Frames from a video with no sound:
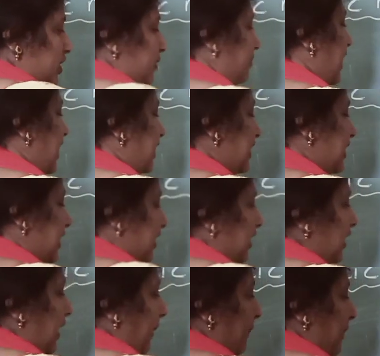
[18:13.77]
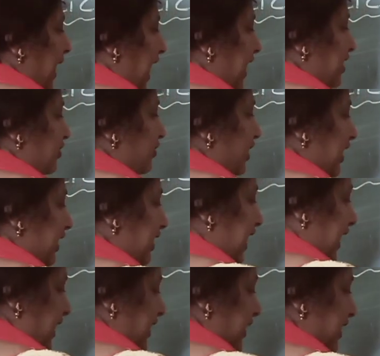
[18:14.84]
plant, the plant will
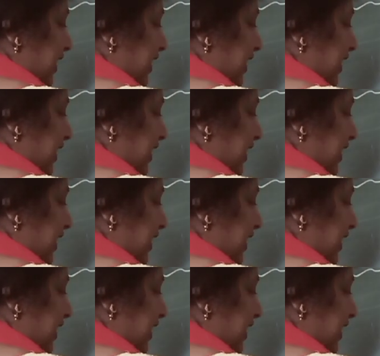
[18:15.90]
die.